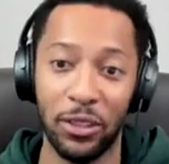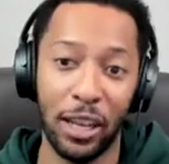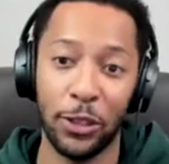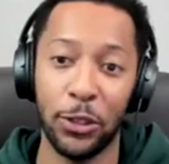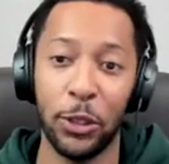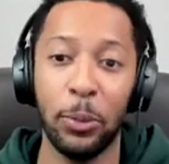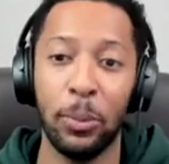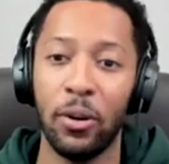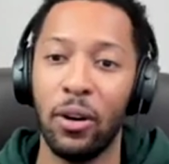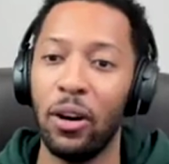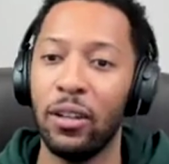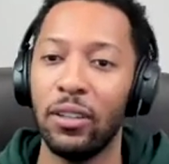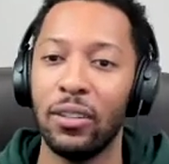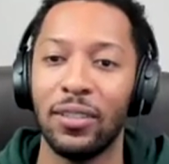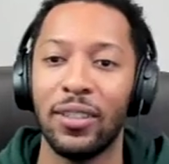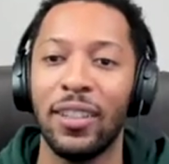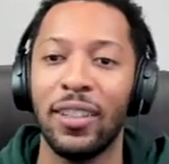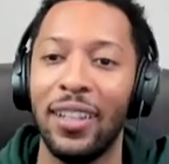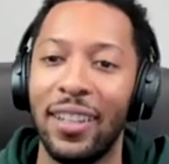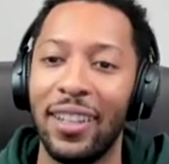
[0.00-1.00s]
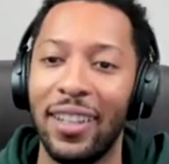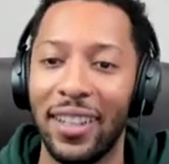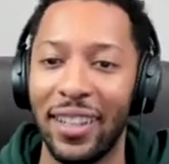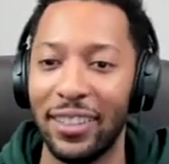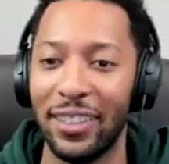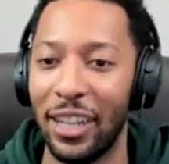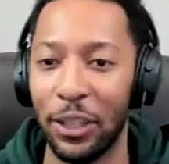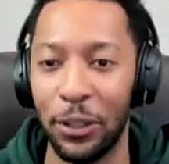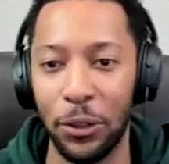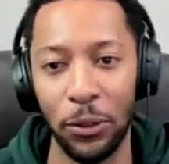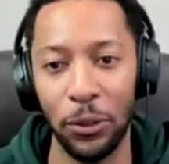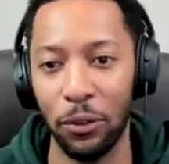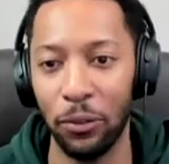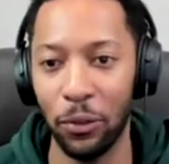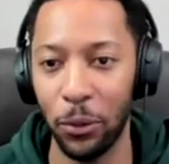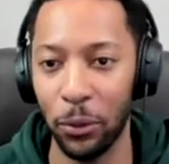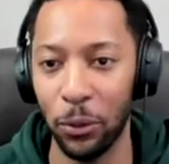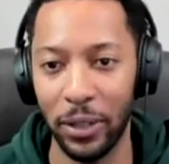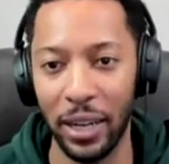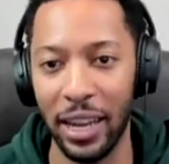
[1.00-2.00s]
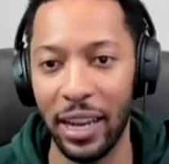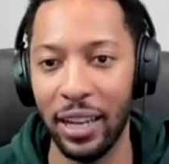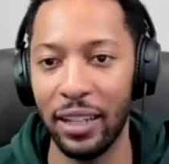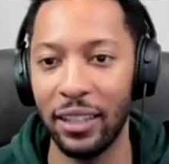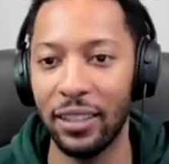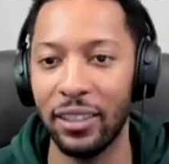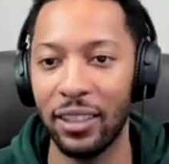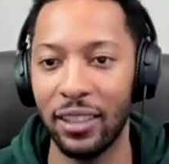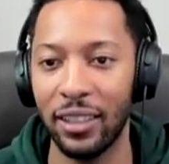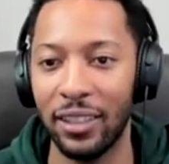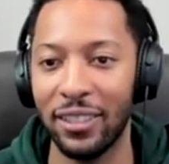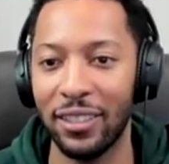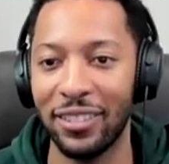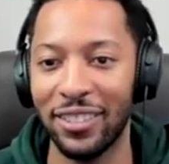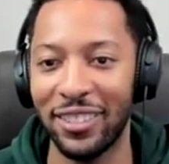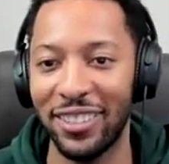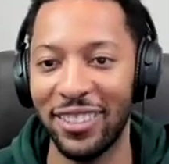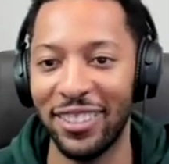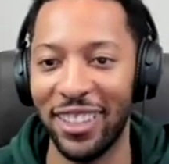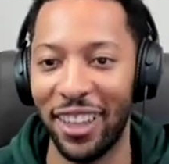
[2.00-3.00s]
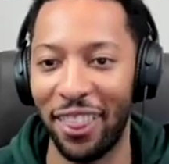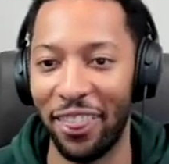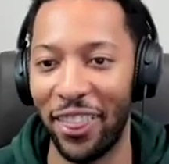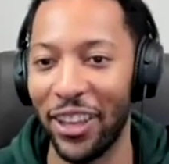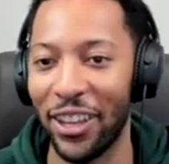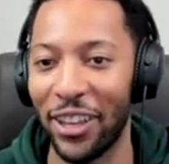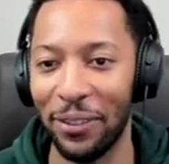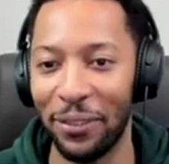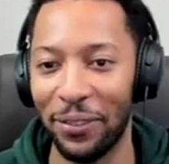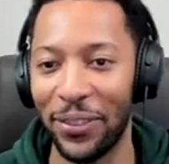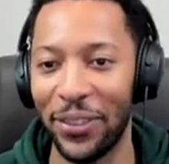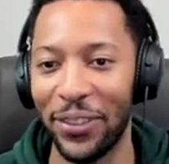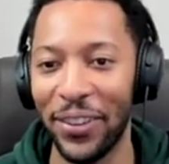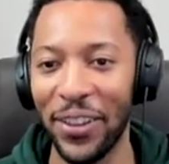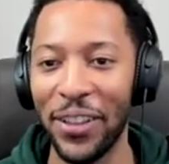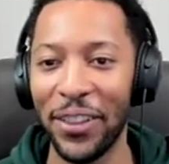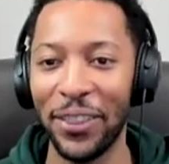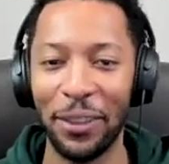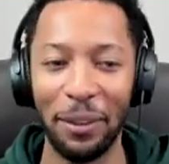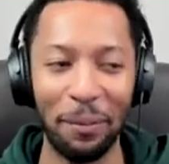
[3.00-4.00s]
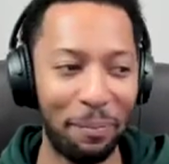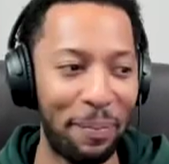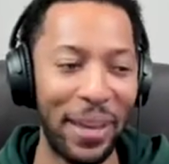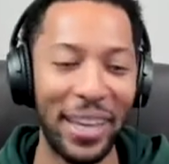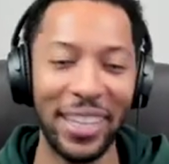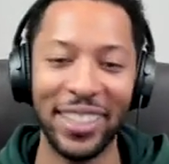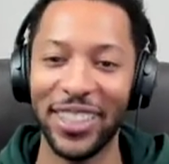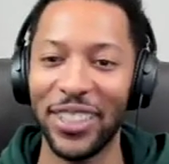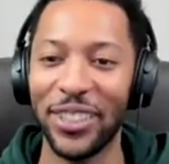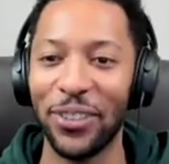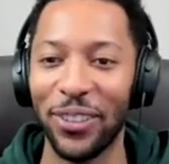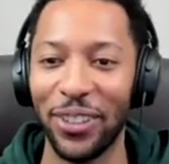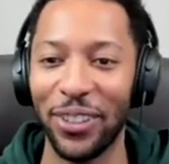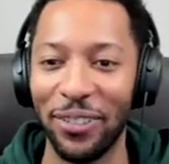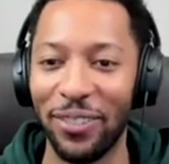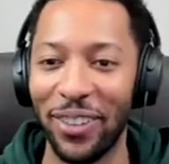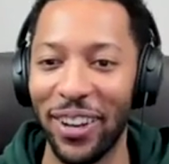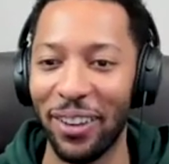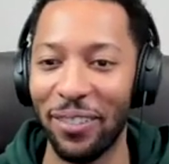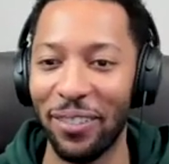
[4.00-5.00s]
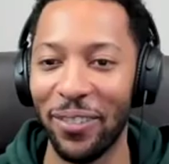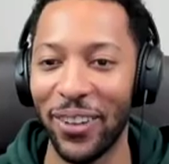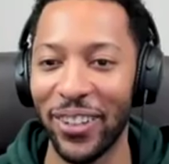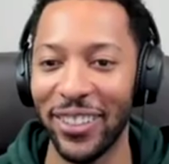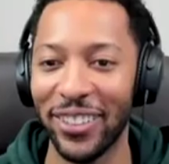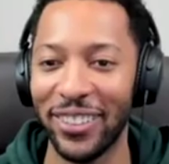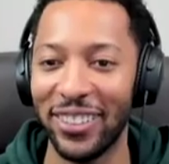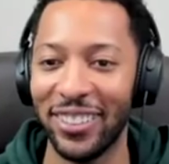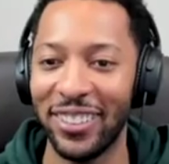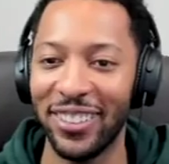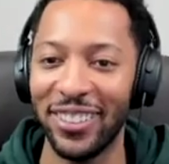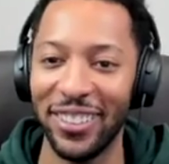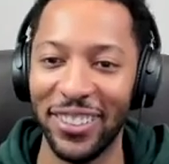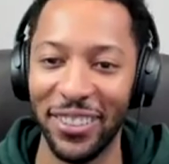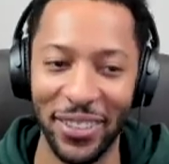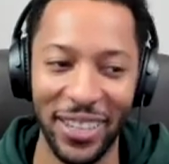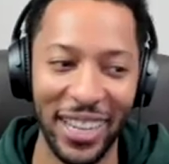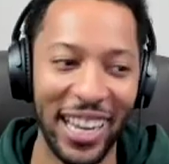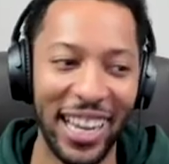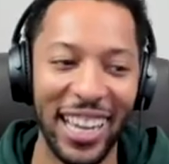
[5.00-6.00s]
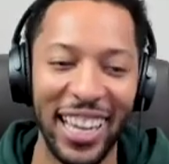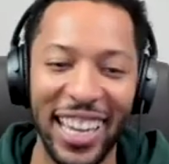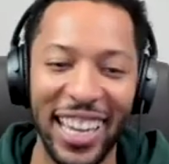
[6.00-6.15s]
super hard. It could take you a full day to think of the best 25 words you can.